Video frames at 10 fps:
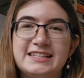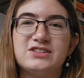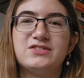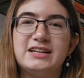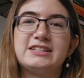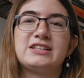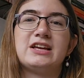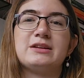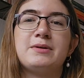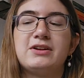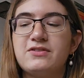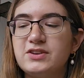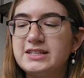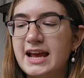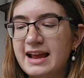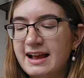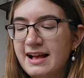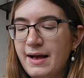to read a certain amount every day,